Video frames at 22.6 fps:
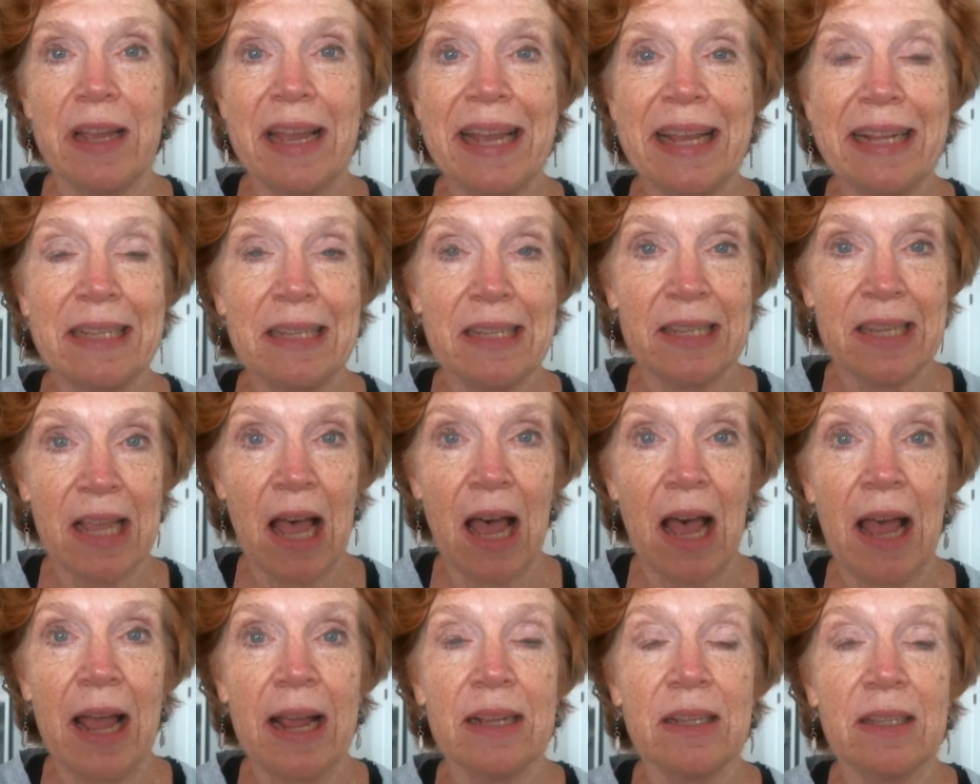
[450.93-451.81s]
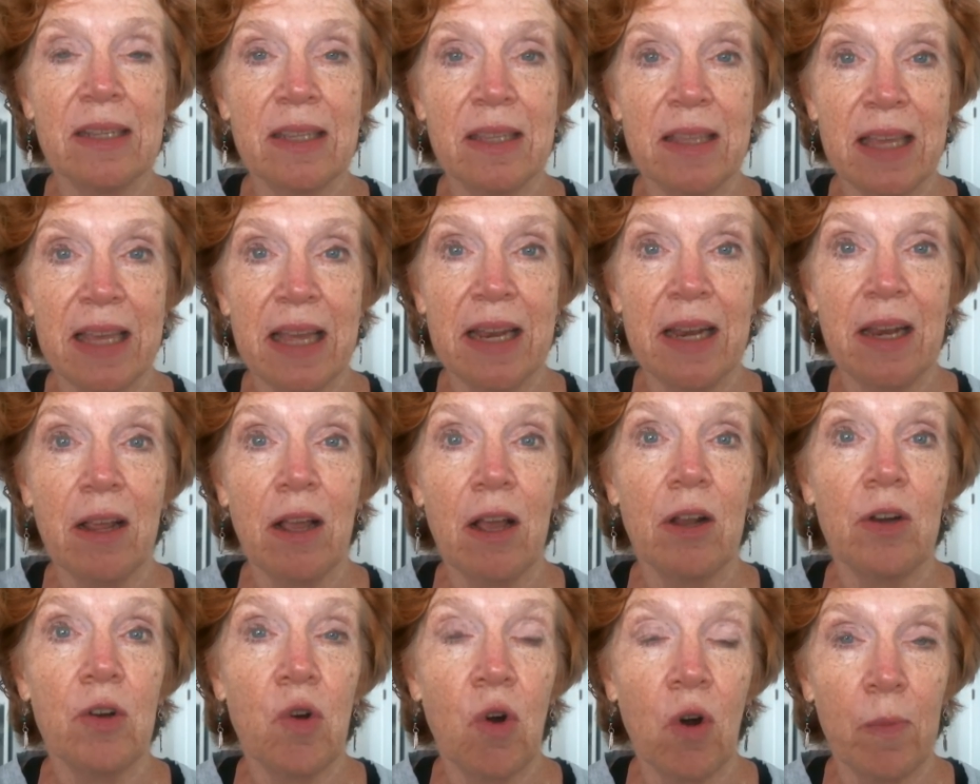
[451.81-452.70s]
in size than
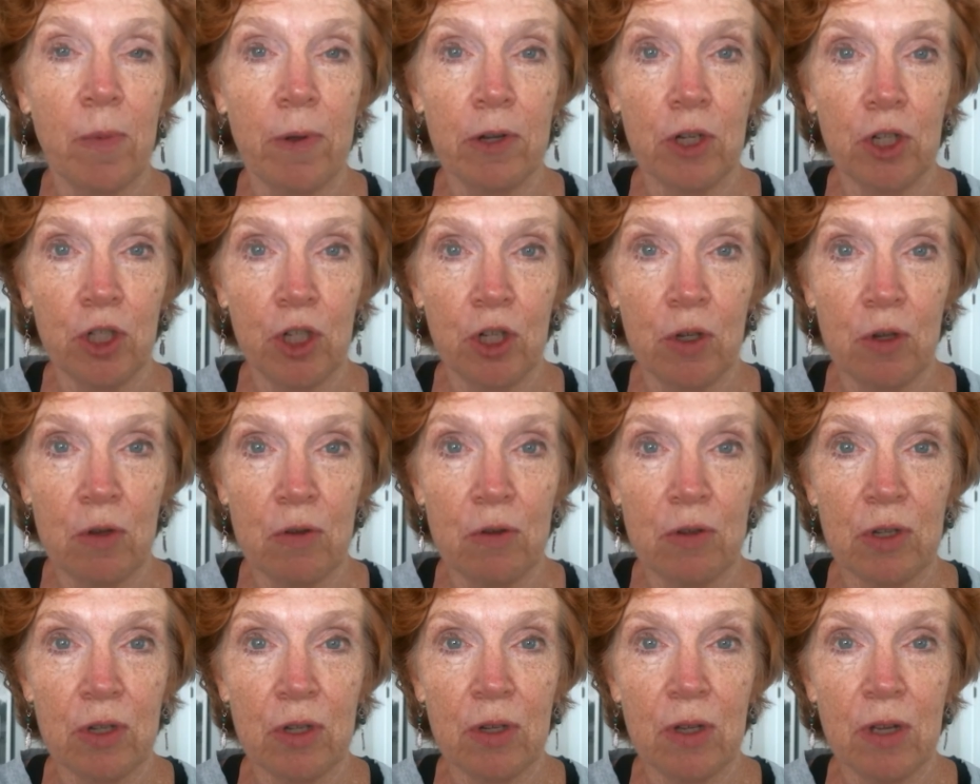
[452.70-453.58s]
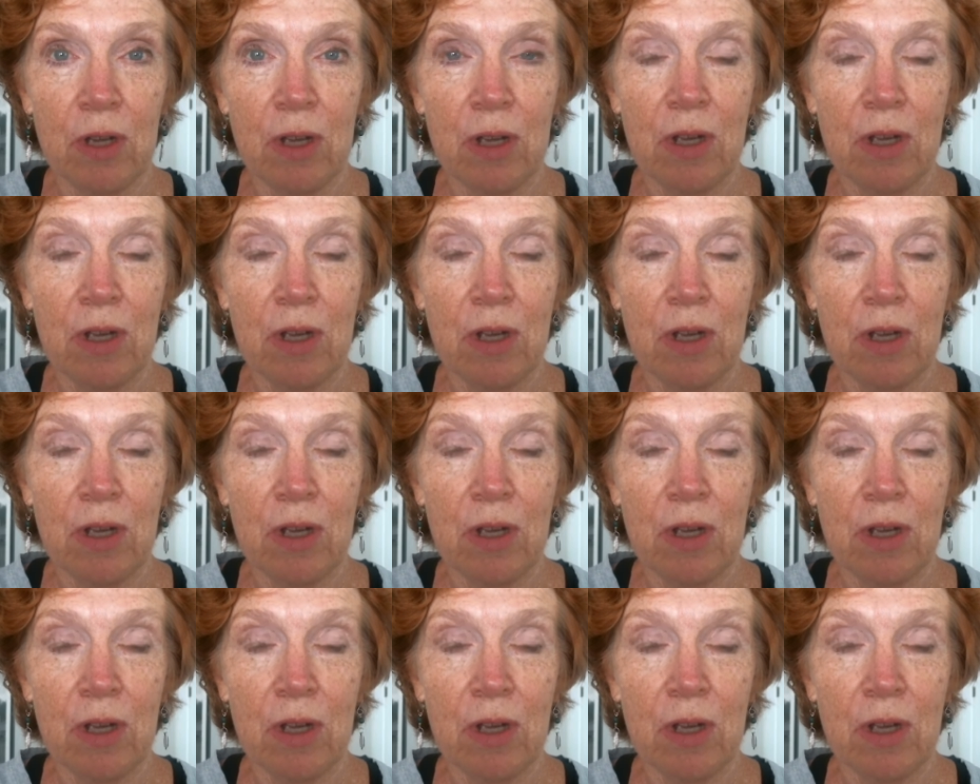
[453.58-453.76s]
normal shoes,